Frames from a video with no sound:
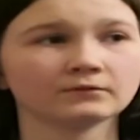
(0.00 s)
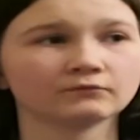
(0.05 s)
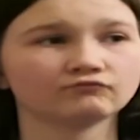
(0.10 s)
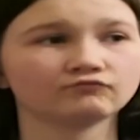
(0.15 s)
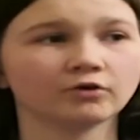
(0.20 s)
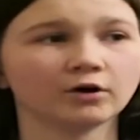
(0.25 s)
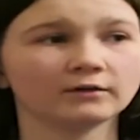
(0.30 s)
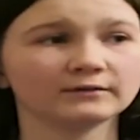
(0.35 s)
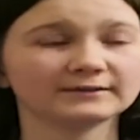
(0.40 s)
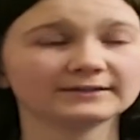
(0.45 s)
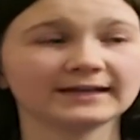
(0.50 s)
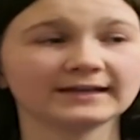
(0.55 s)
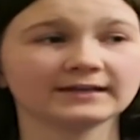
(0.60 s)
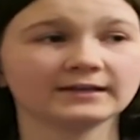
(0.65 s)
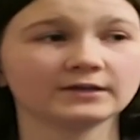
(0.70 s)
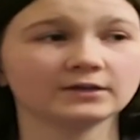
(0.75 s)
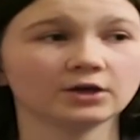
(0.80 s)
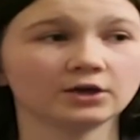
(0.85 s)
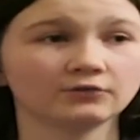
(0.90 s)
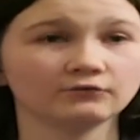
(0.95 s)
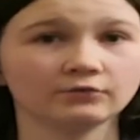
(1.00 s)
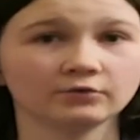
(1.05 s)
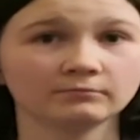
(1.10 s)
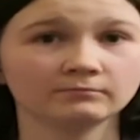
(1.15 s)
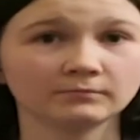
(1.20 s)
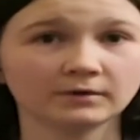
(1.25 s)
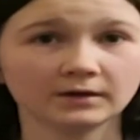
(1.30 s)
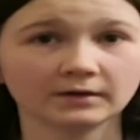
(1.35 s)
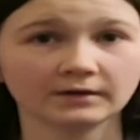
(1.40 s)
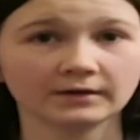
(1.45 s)
Ron taking over
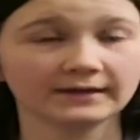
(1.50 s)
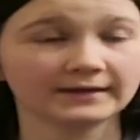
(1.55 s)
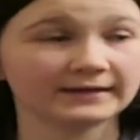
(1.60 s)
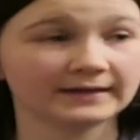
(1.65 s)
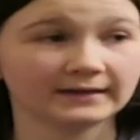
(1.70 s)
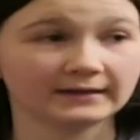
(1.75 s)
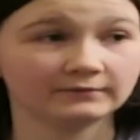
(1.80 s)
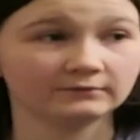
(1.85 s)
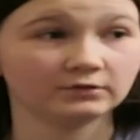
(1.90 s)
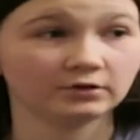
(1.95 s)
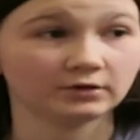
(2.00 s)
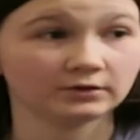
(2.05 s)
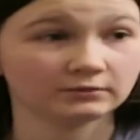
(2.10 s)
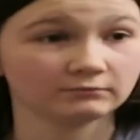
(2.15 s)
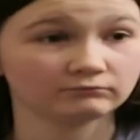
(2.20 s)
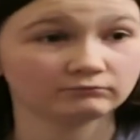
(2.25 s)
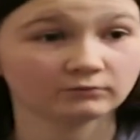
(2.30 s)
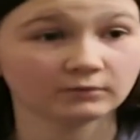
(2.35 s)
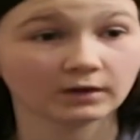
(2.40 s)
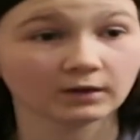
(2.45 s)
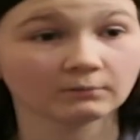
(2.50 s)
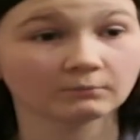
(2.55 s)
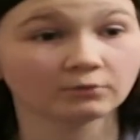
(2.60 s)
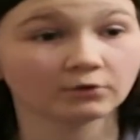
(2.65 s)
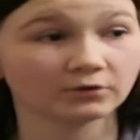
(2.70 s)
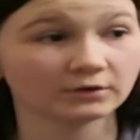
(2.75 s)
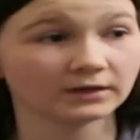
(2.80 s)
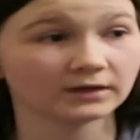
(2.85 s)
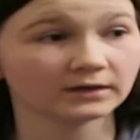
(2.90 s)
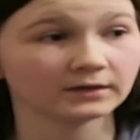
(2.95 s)
Miley and like
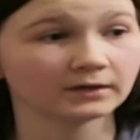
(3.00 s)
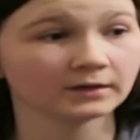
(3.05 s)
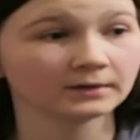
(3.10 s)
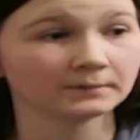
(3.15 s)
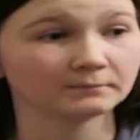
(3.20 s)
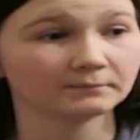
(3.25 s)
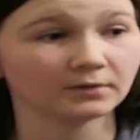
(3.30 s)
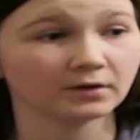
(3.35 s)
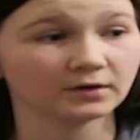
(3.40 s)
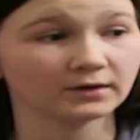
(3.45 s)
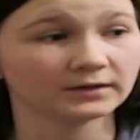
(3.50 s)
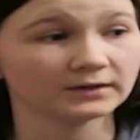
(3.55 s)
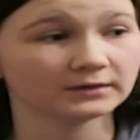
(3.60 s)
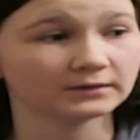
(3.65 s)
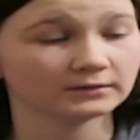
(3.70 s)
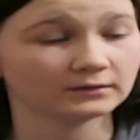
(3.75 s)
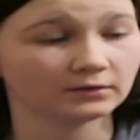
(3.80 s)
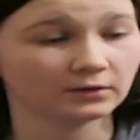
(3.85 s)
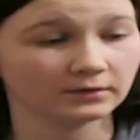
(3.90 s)
putting Miley